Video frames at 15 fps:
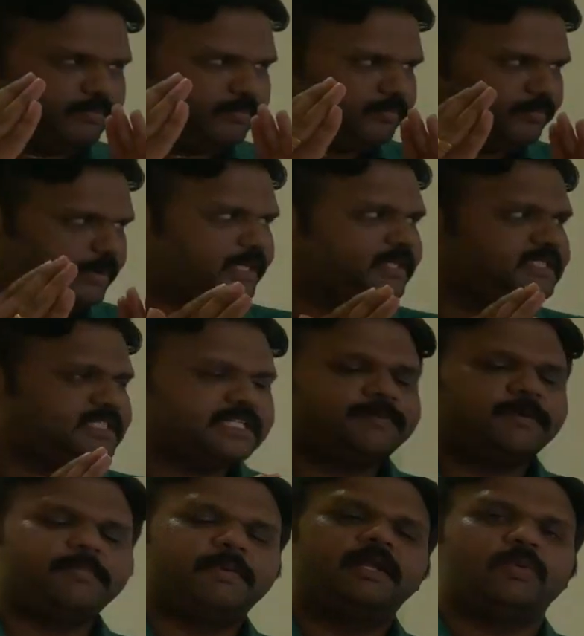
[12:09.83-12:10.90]
by this
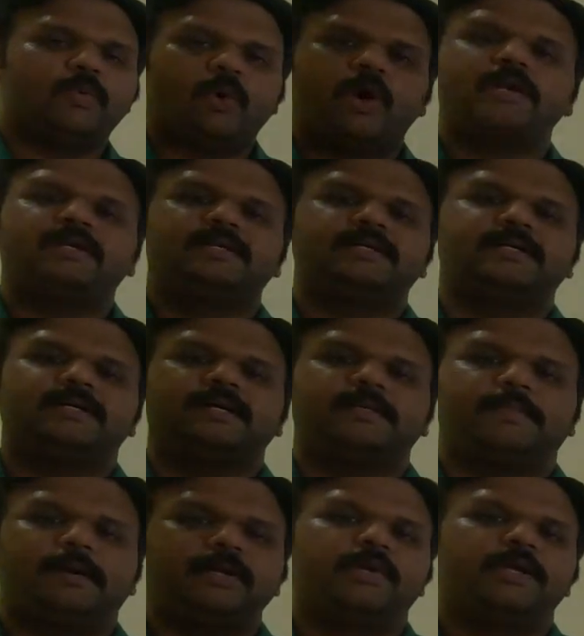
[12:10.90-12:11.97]
experiment, what
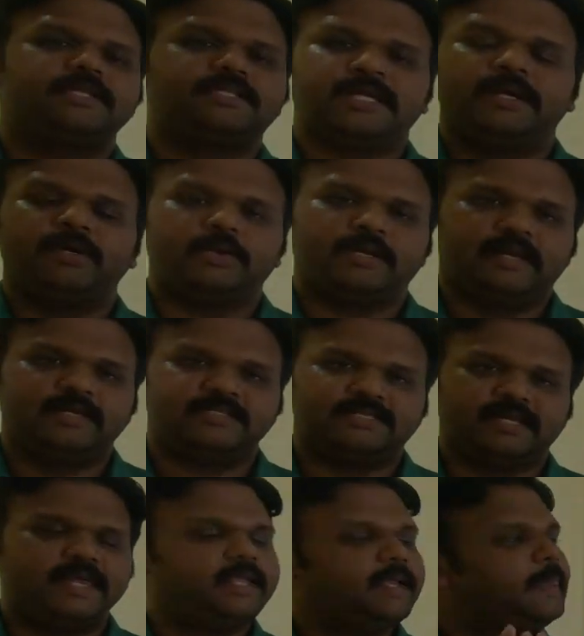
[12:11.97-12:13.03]
Bandura is trying to tell is
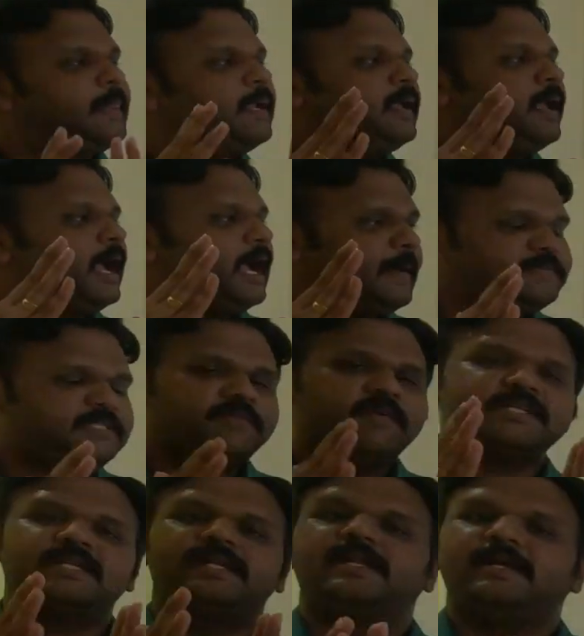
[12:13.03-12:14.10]
like,
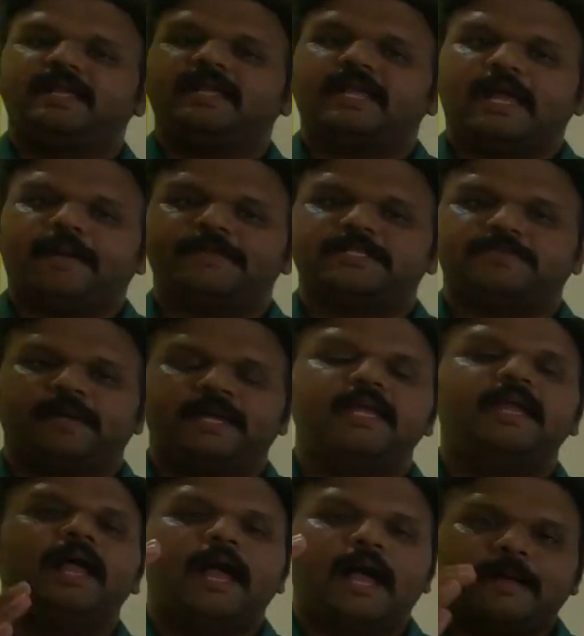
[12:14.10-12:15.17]
observation learning happens by
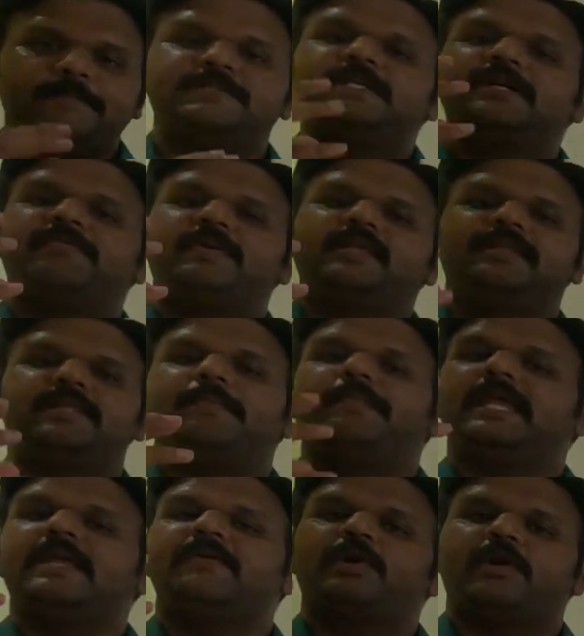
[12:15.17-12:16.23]
observing the
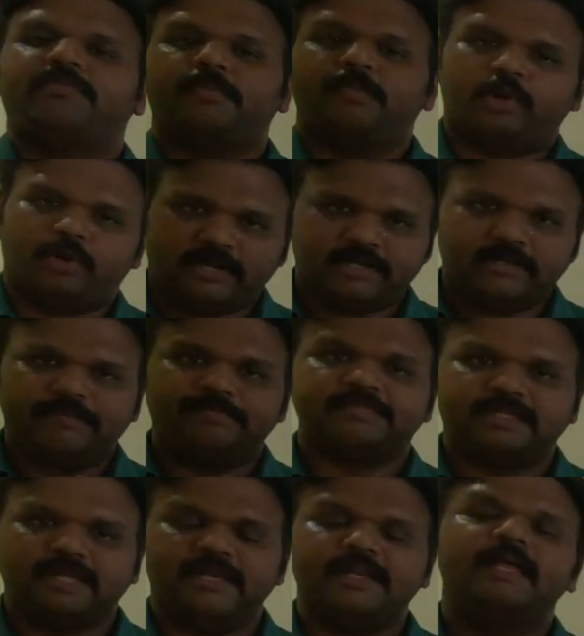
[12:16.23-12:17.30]
behavior of a model,
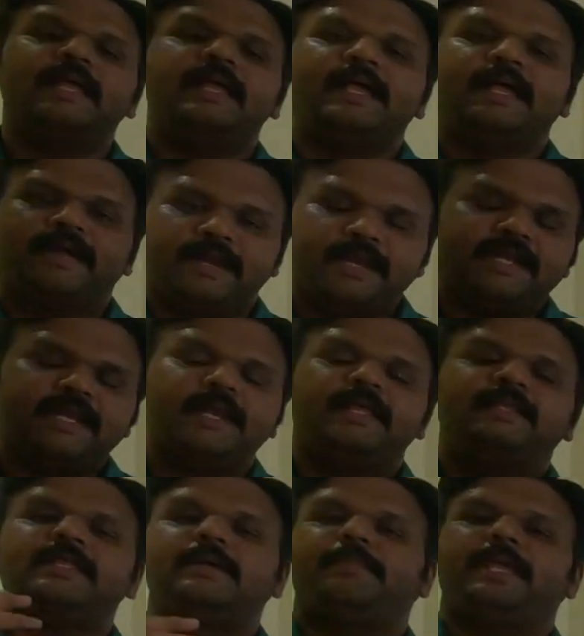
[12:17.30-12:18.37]
then
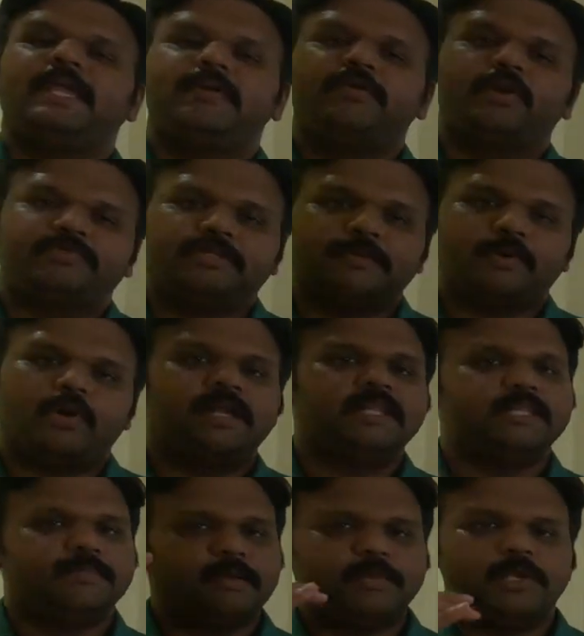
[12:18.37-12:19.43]
retaining the behavior of the model
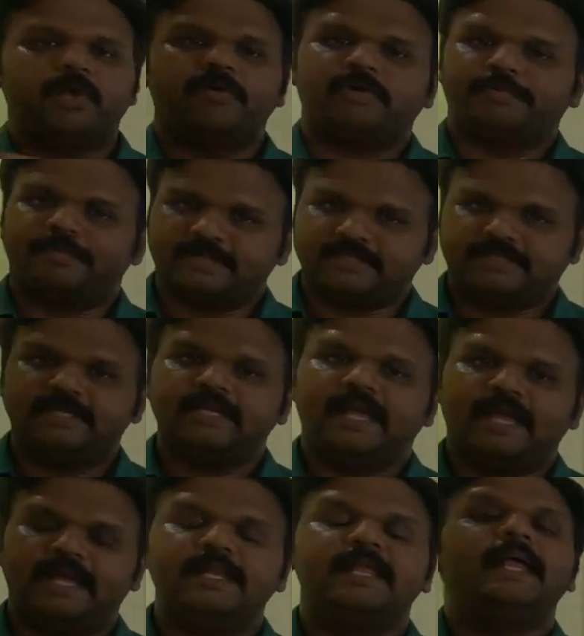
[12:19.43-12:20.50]
in the memory of a person,
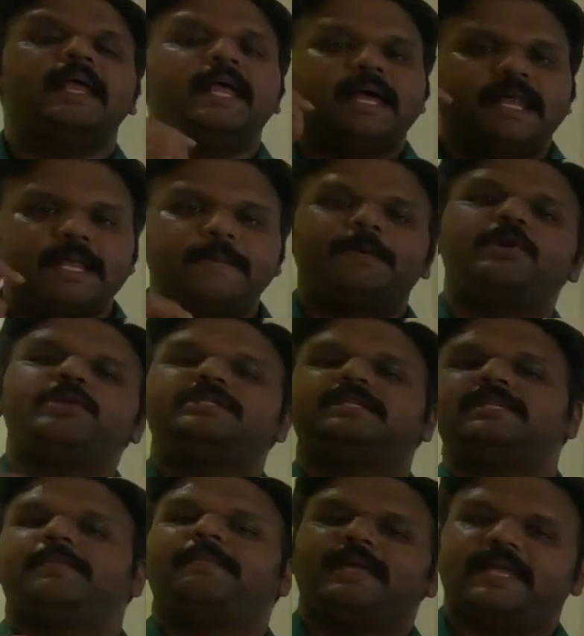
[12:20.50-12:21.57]
and
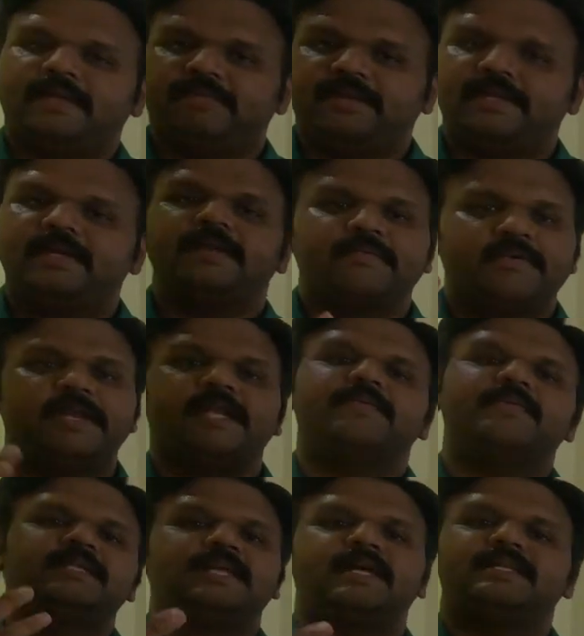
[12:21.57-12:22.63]
reproducing the behavior
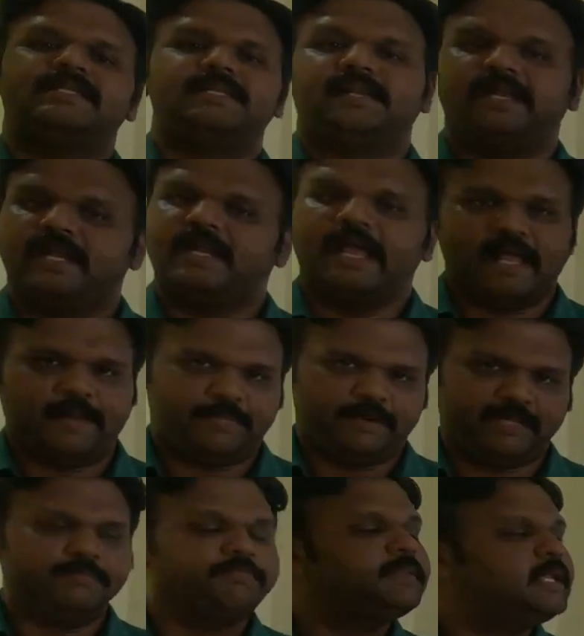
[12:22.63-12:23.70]
whenever there is a need happening.